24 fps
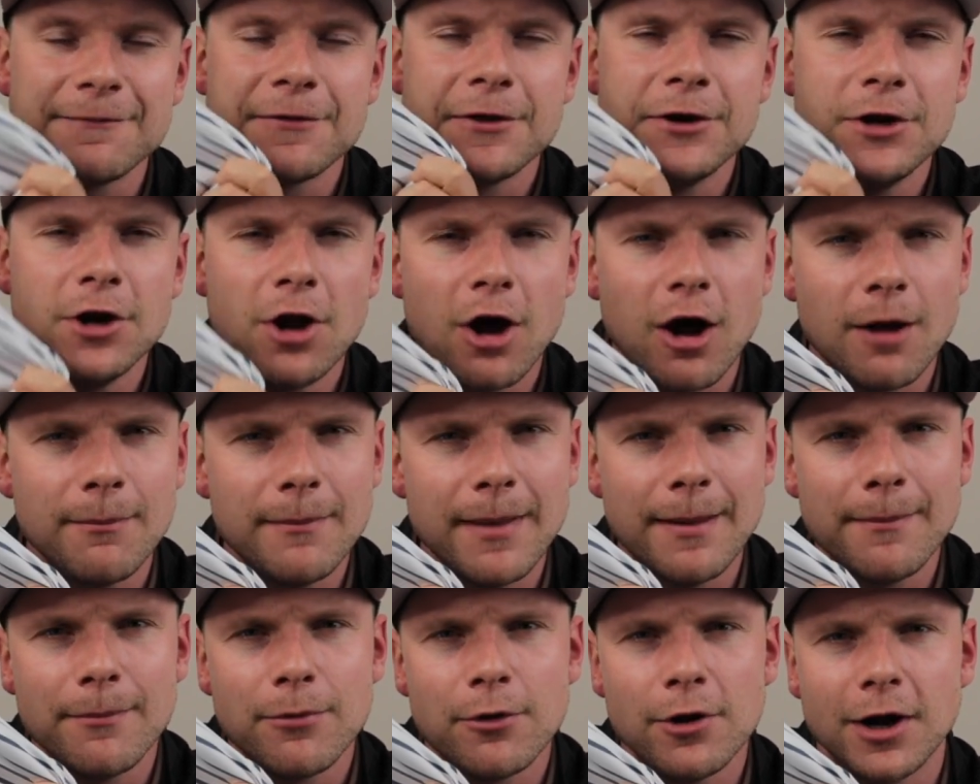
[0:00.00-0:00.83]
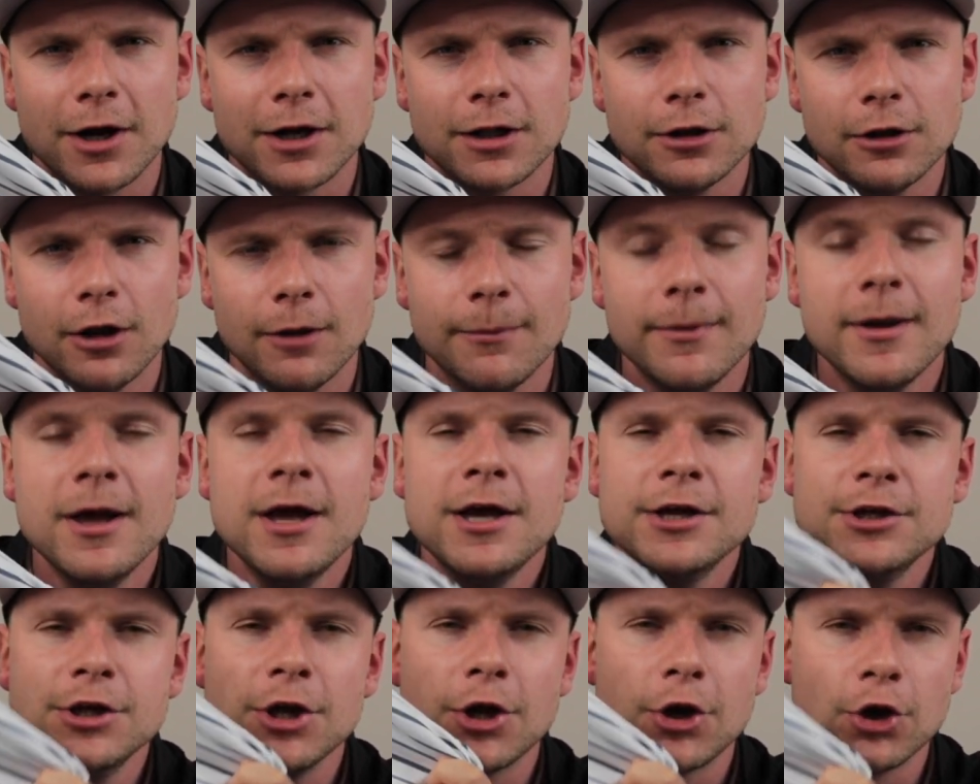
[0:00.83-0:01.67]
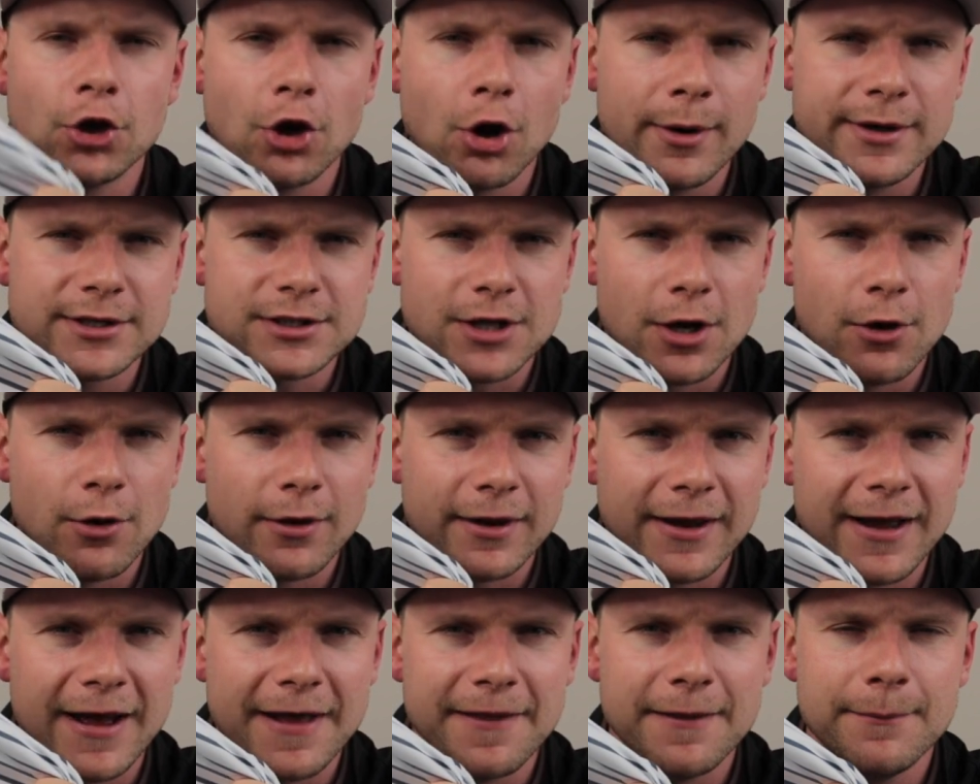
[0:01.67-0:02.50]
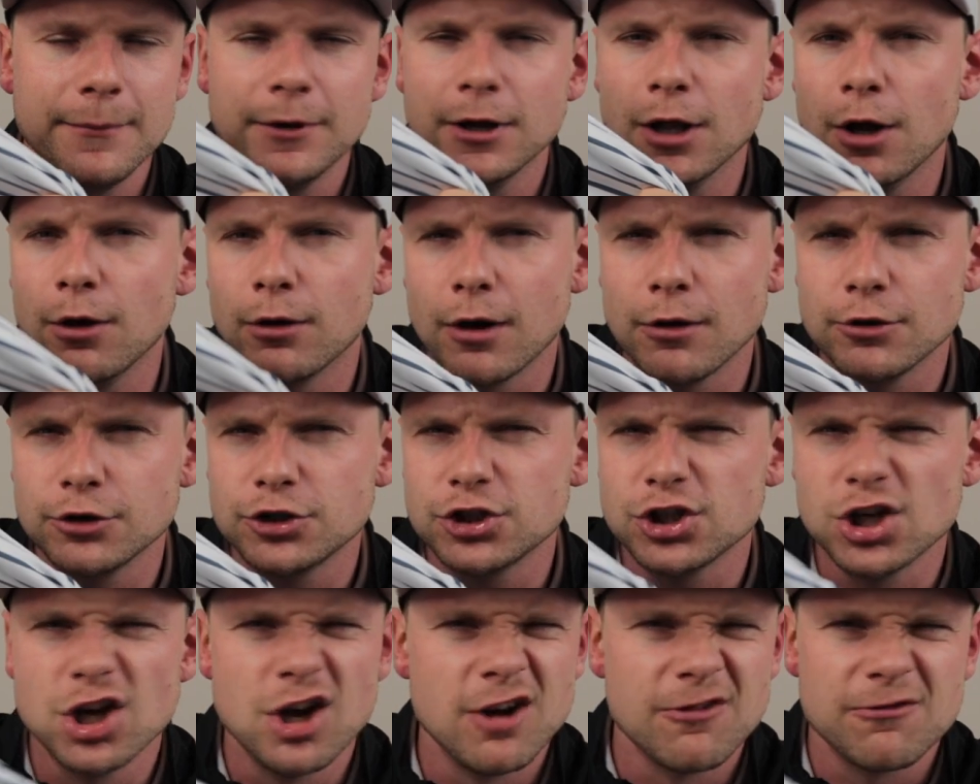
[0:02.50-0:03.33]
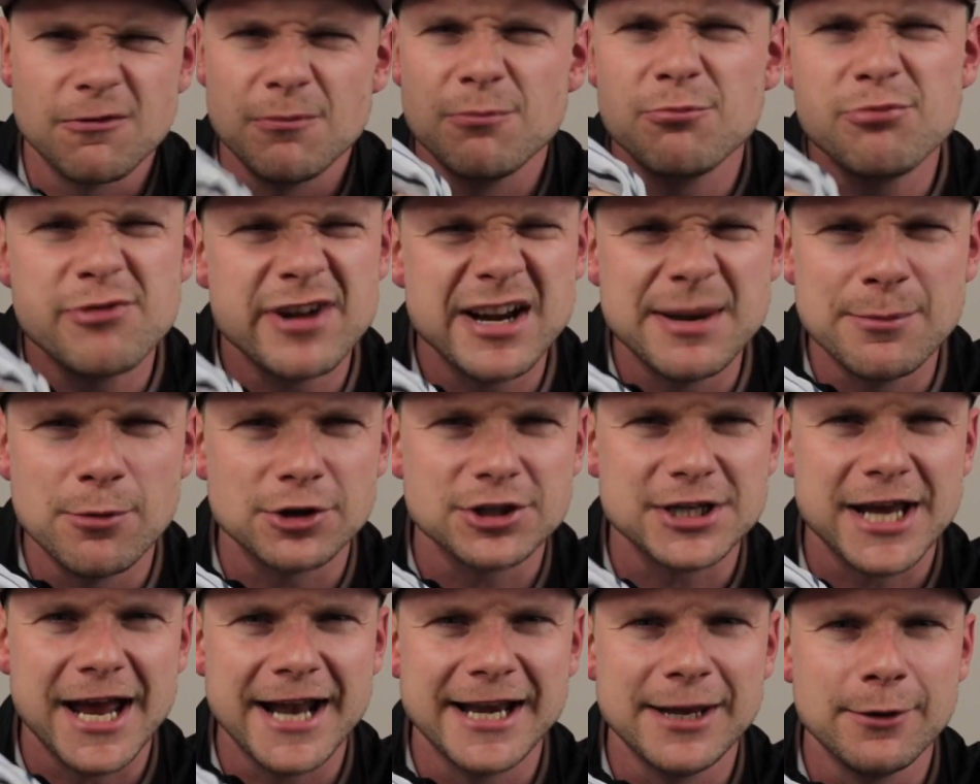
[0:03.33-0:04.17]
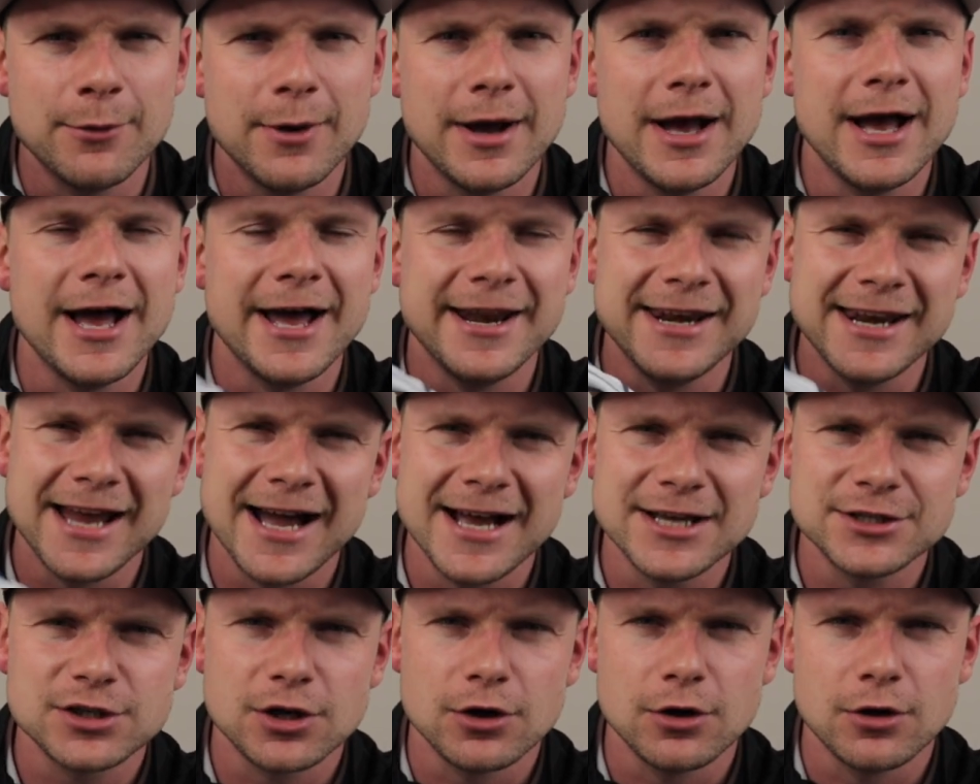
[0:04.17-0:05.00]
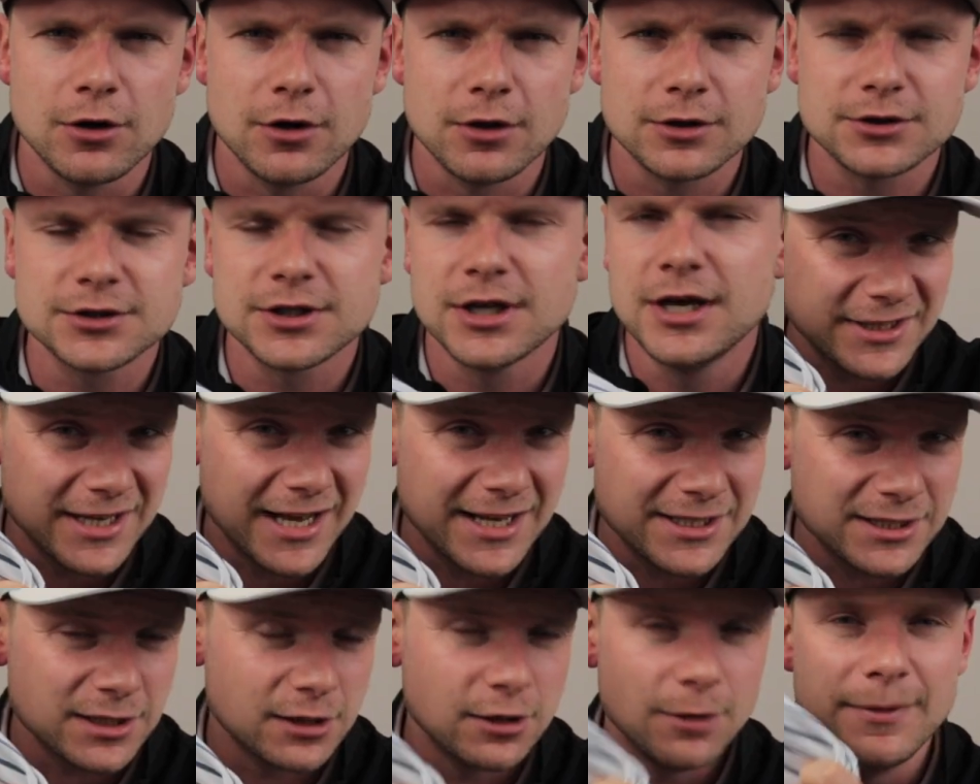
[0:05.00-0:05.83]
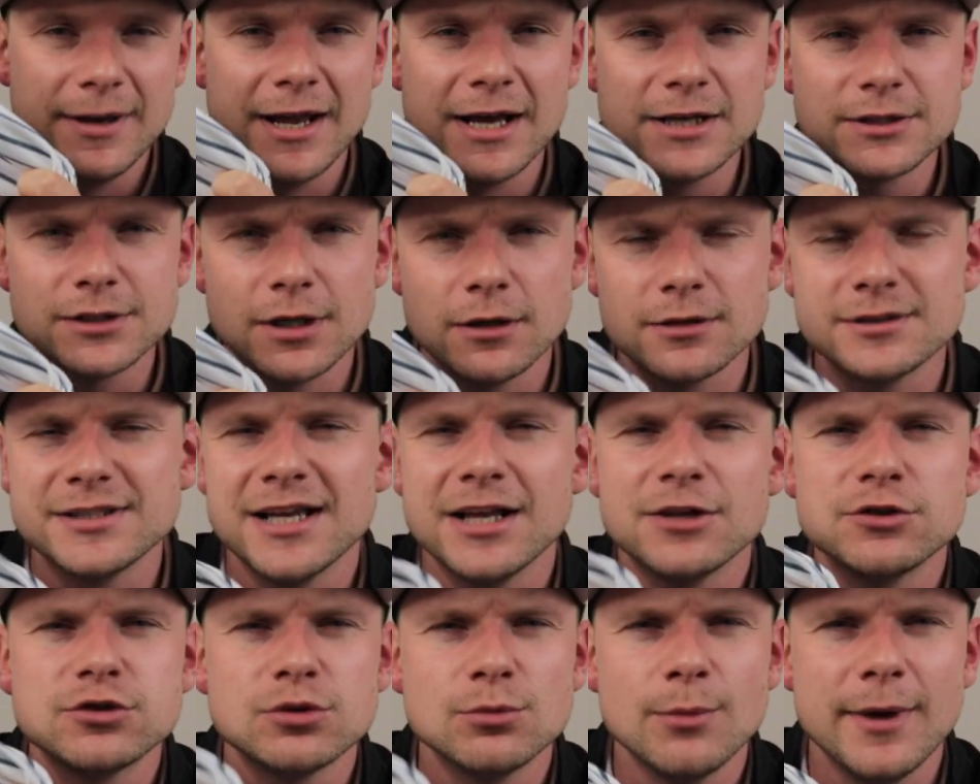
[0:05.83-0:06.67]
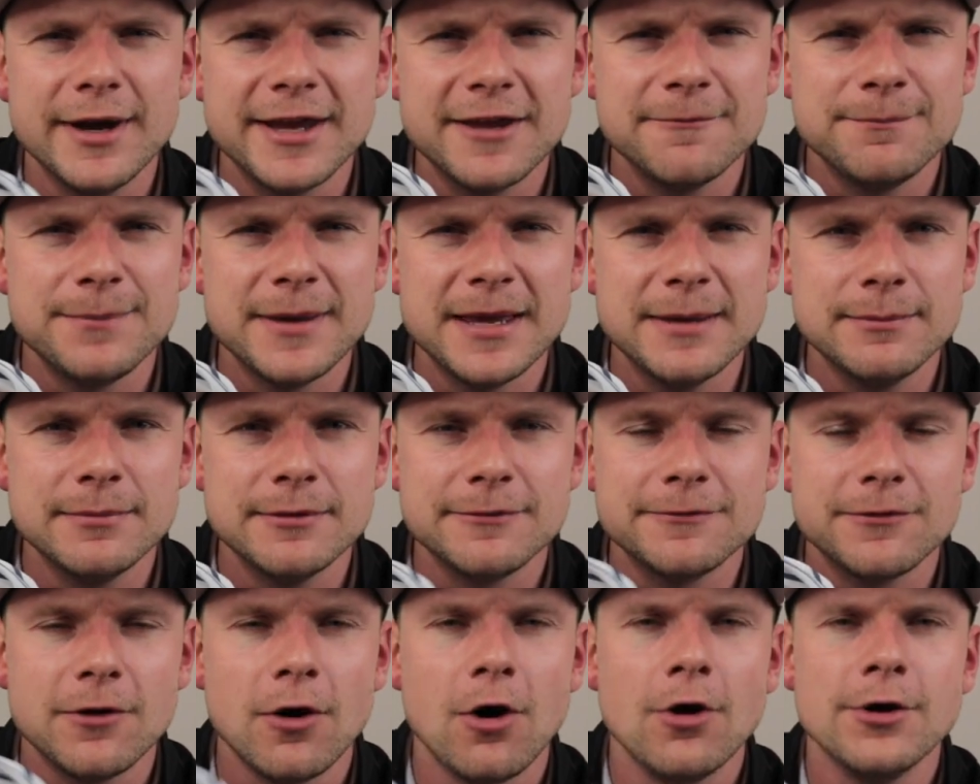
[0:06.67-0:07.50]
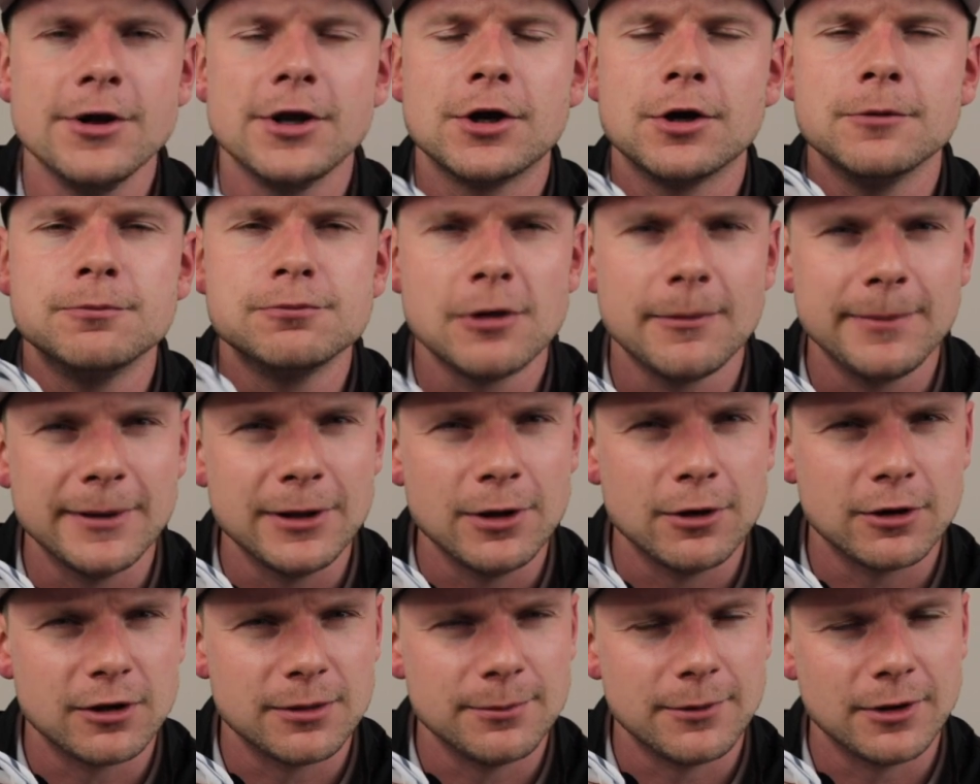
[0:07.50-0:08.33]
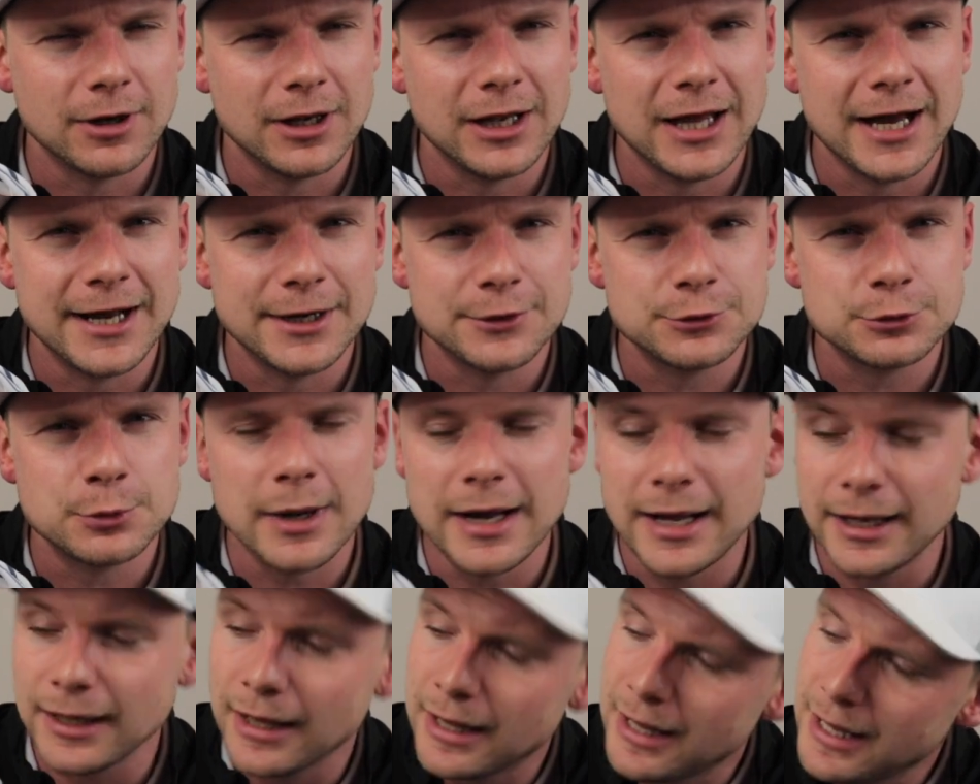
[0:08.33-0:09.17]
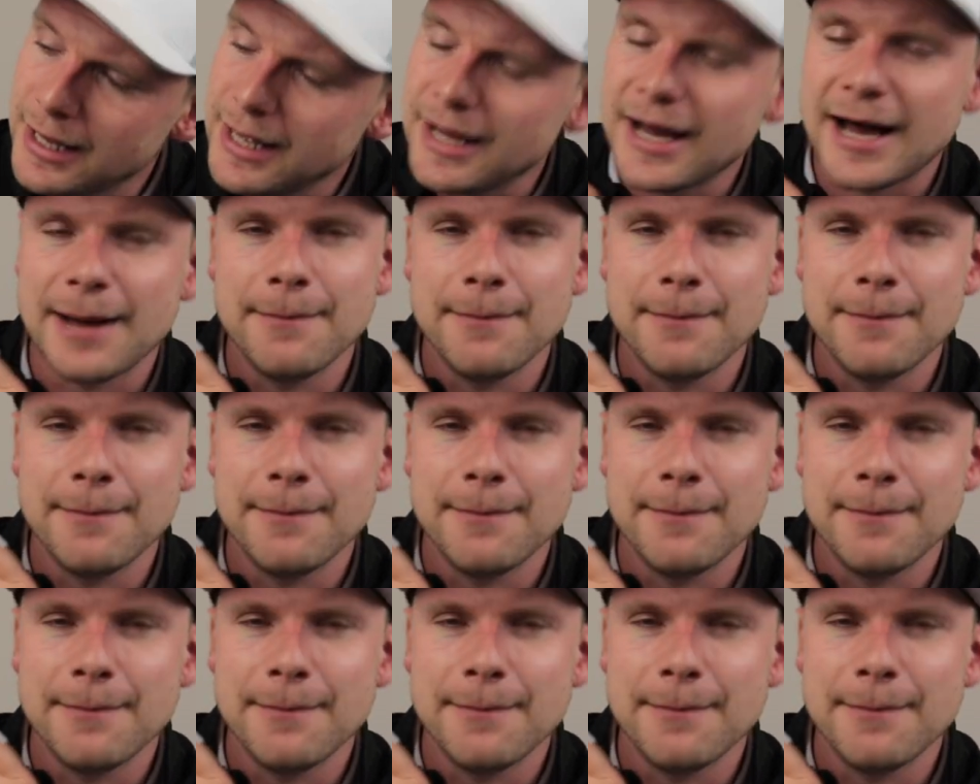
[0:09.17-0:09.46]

If they're not a member at a club, you could always go and get them a logoed shirt from pretty much anywhere, a nice course, a nice club, a nice hotel, somewhere you've been before. You could probably order them online as well.